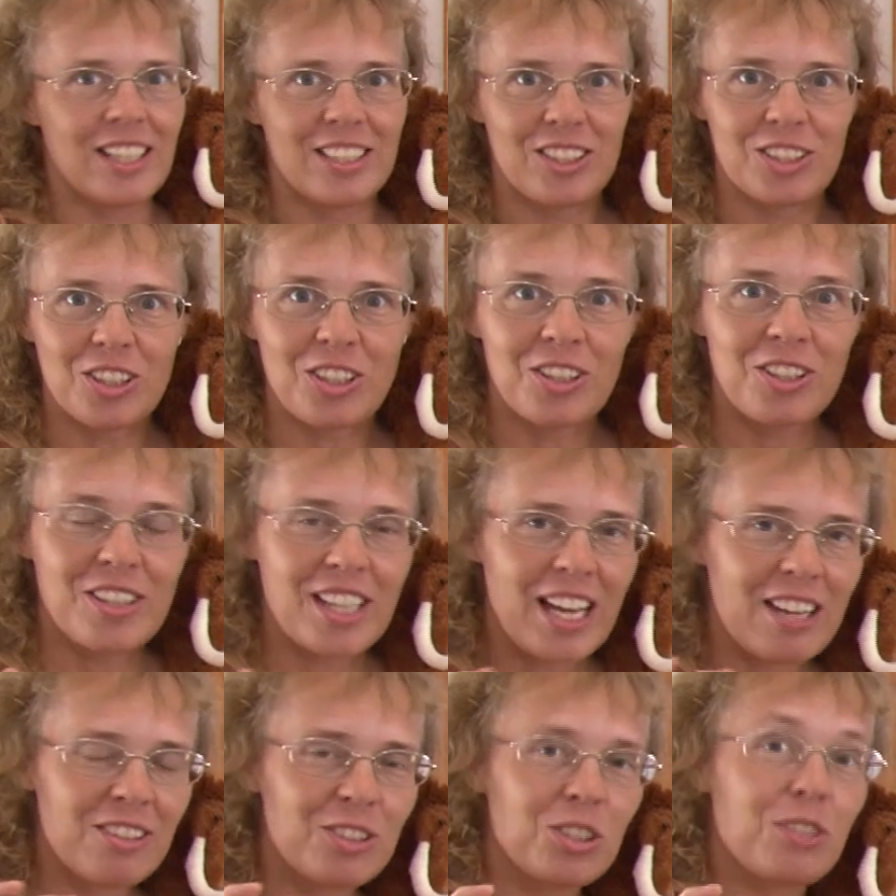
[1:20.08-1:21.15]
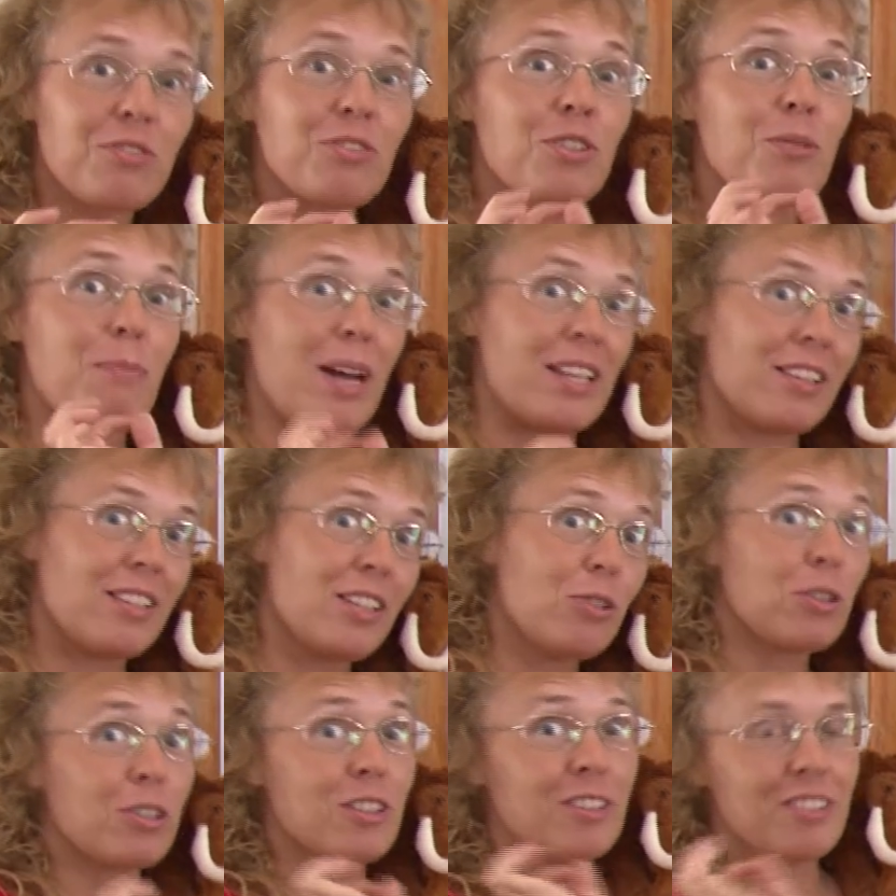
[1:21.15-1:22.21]
and draw the arrows for Mathy
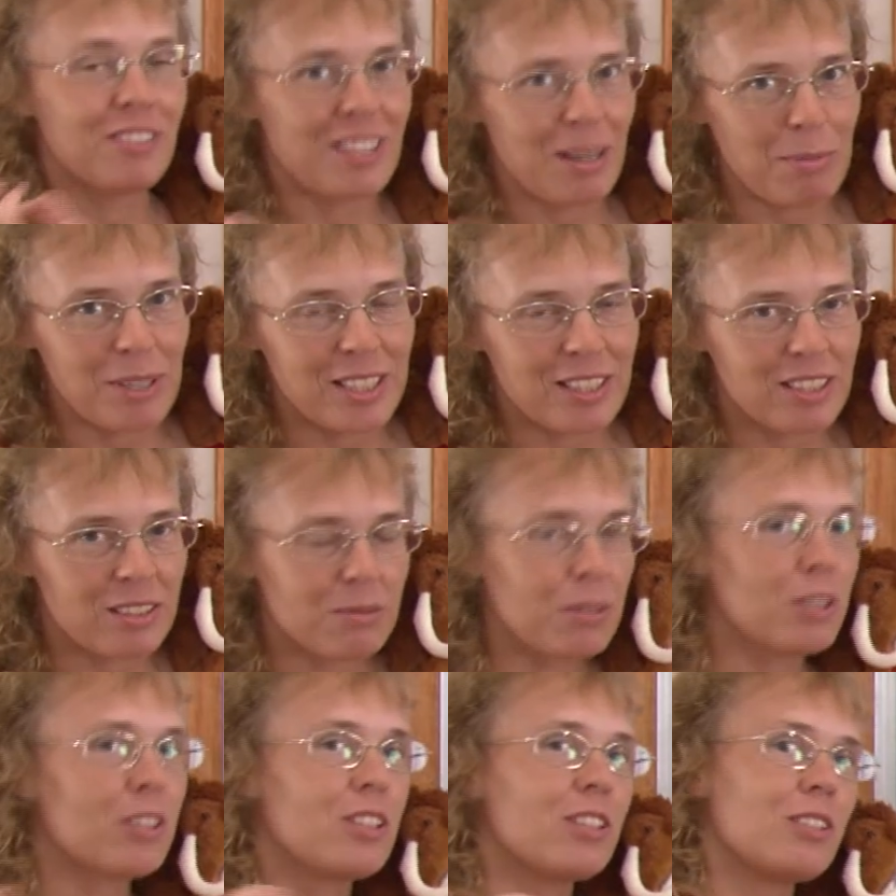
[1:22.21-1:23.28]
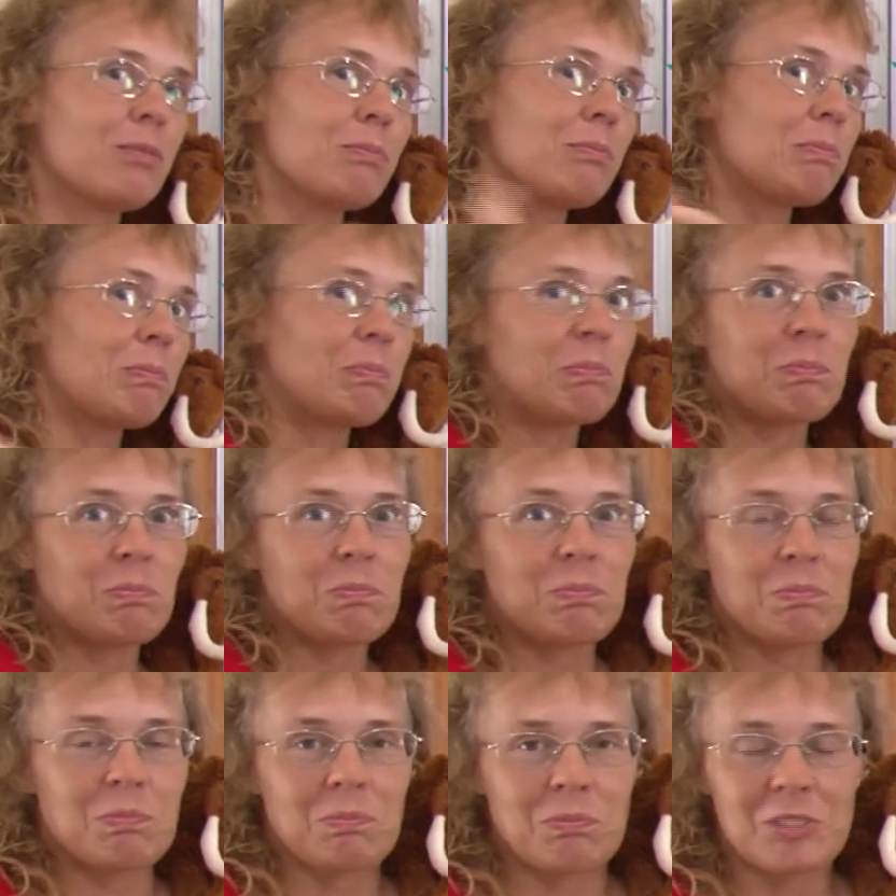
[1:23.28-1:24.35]
or rabbit or
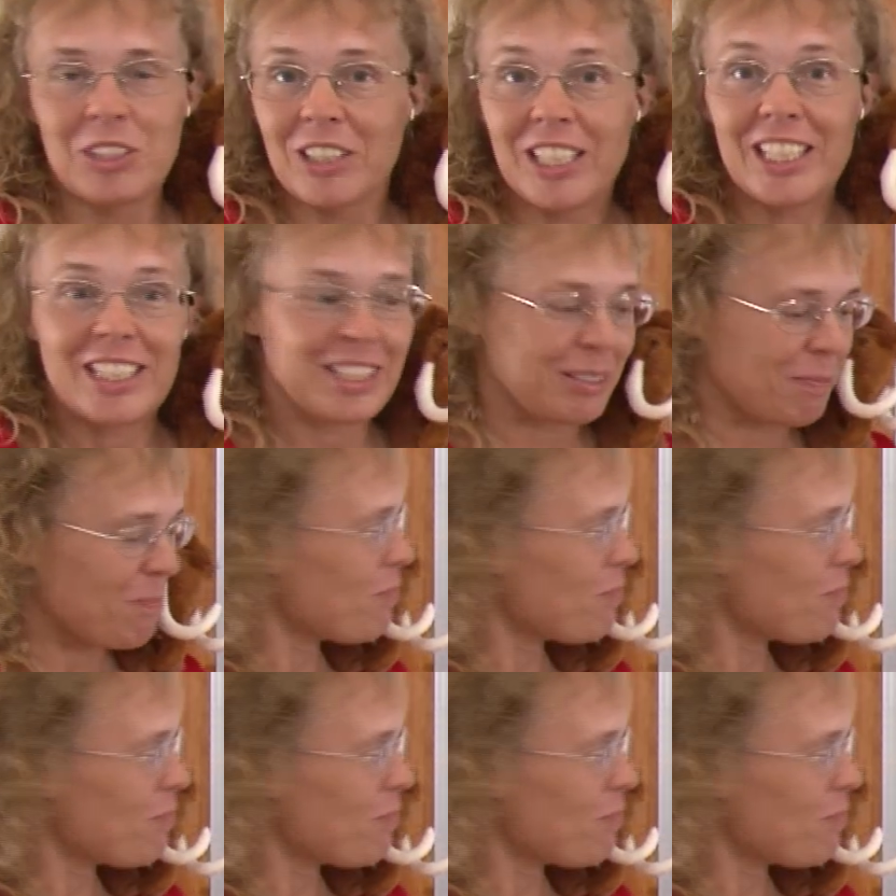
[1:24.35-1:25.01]
cricket